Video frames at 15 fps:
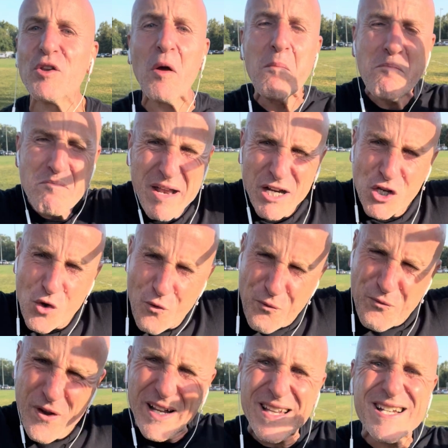The minute you
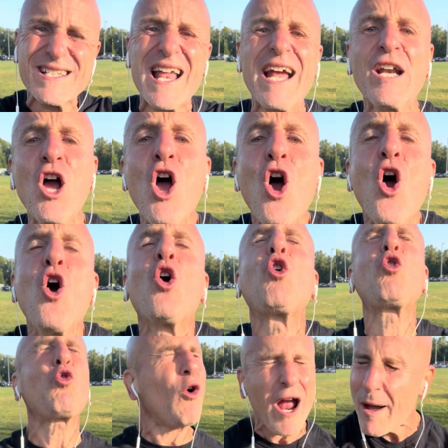feel his light,
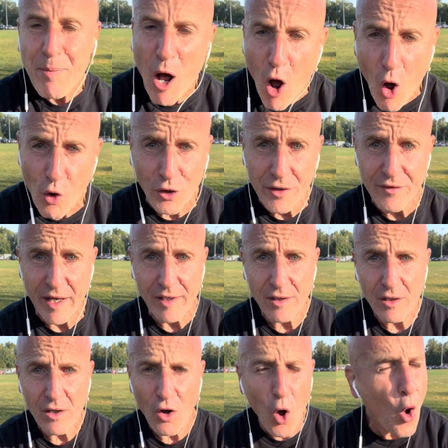grab a hold of it.
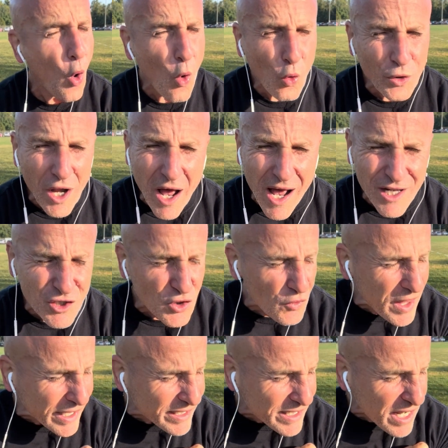Hold on so
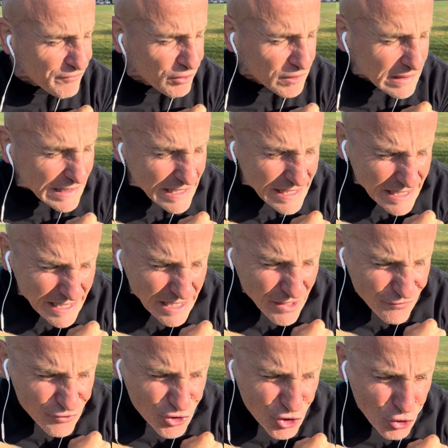that it never
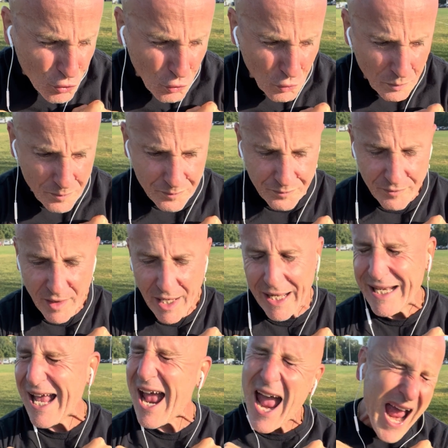leaves you.
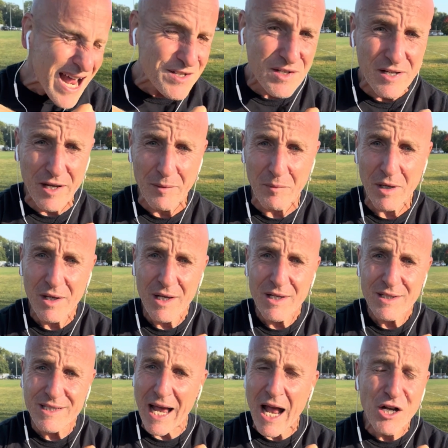And ask him
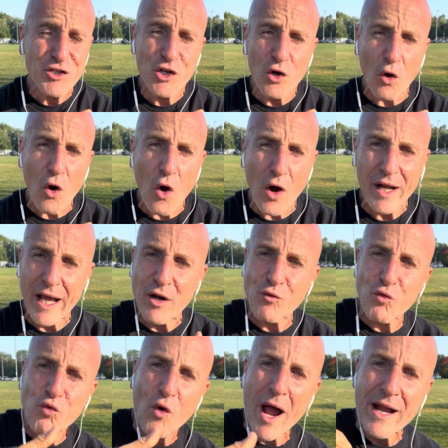to enter your heart
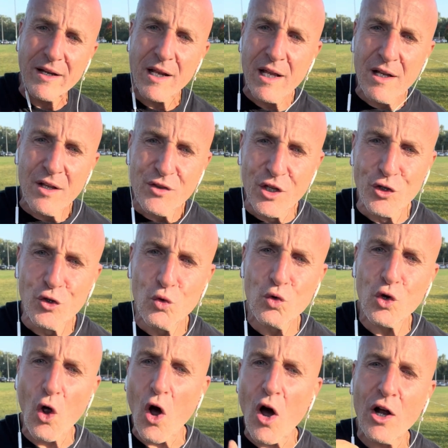and write the new
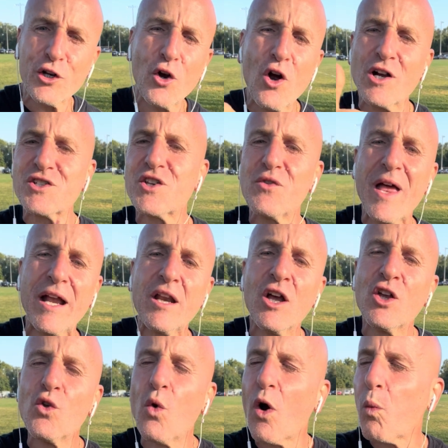law on your heart, so that
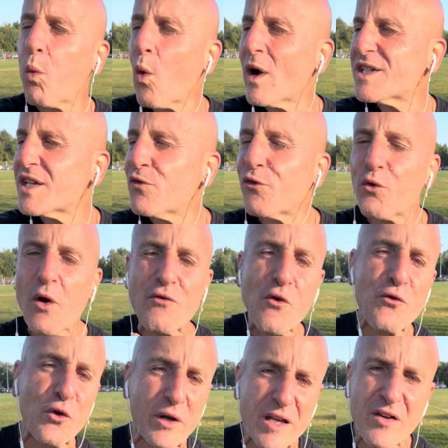you are once and forever
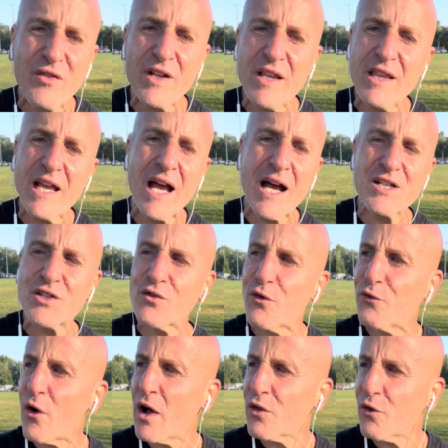forgiven in the eyes of the
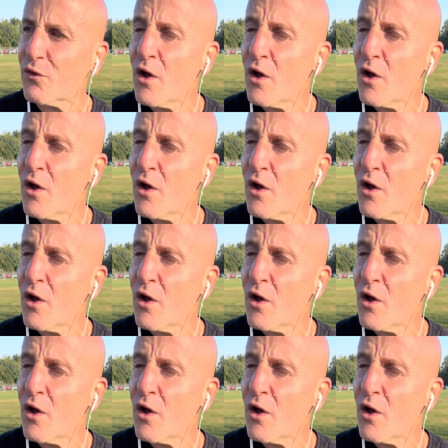Father